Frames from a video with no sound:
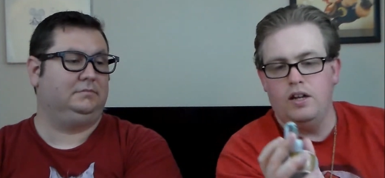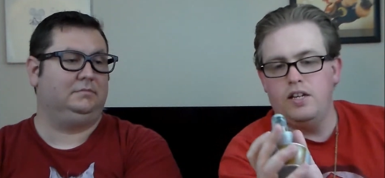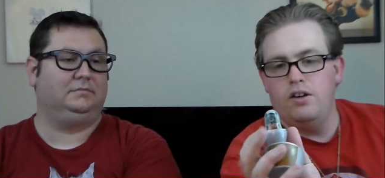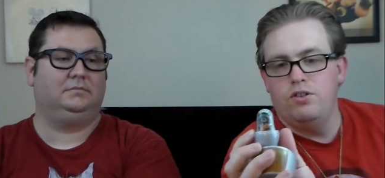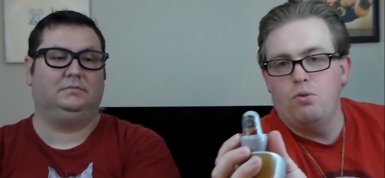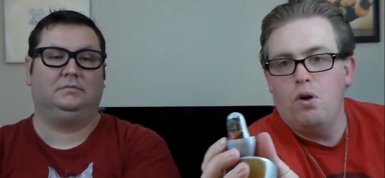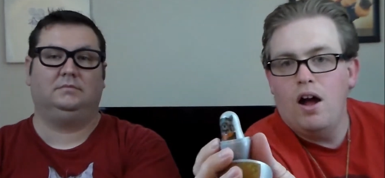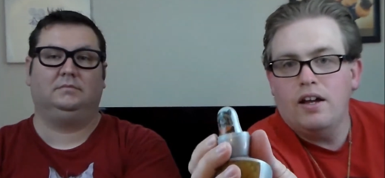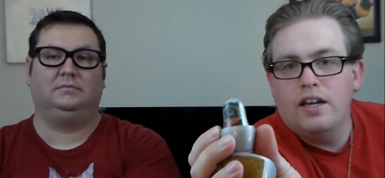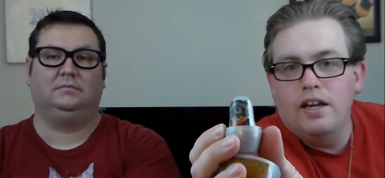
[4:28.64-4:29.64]
Speaker 1: Got down to
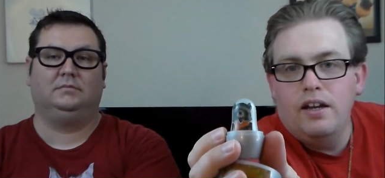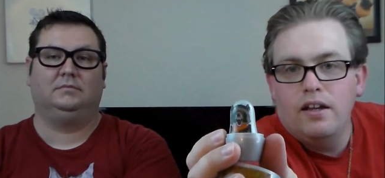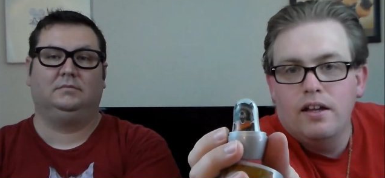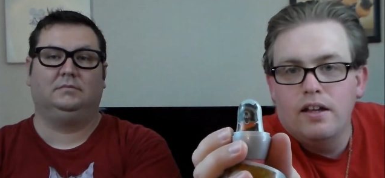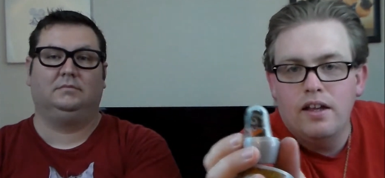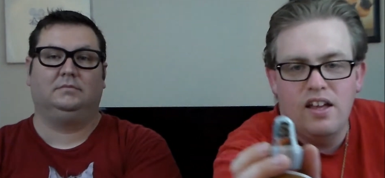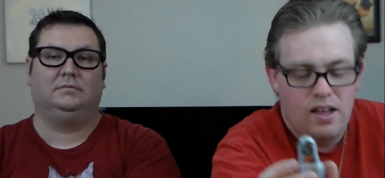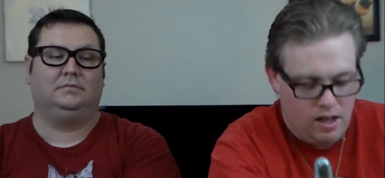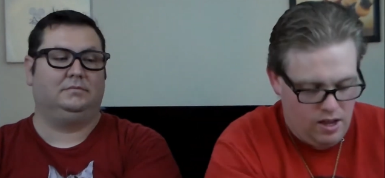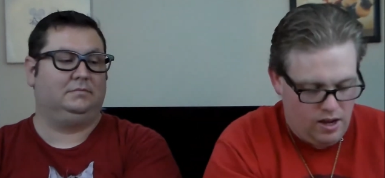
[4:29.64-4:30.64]
Rocket.
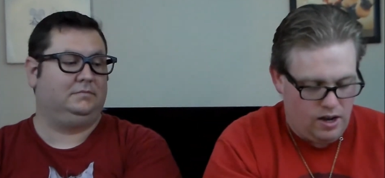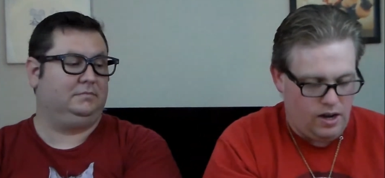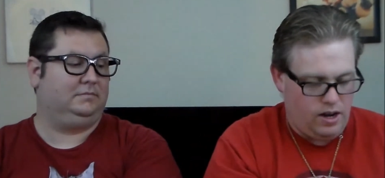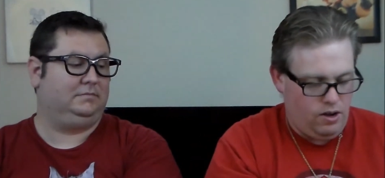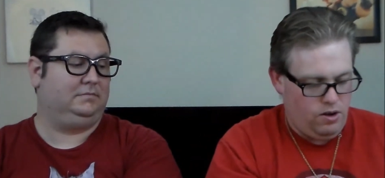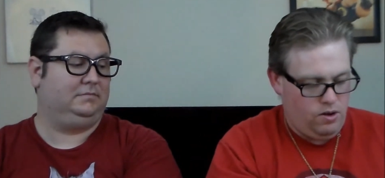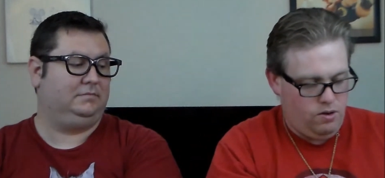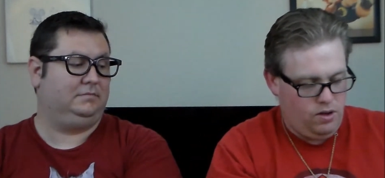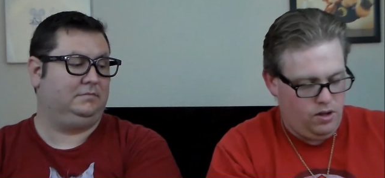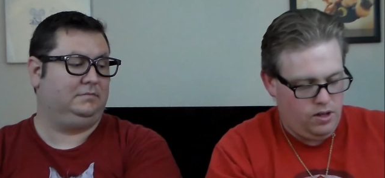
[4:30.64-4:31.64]

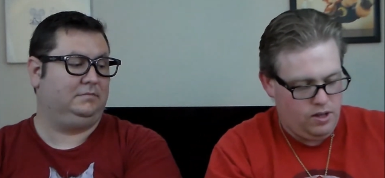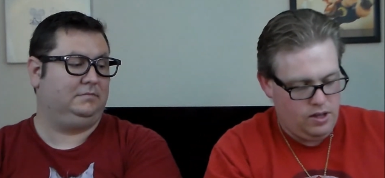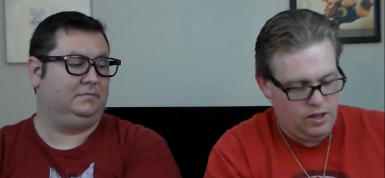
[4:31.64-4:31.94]
Now,